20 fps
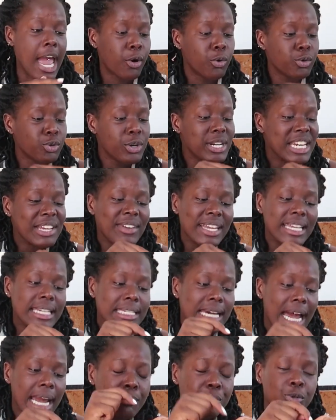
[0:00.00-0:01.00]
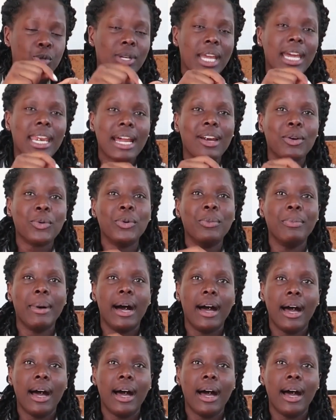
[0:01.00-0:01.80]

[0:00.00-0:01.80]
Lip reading: I could not even type to get an Uber.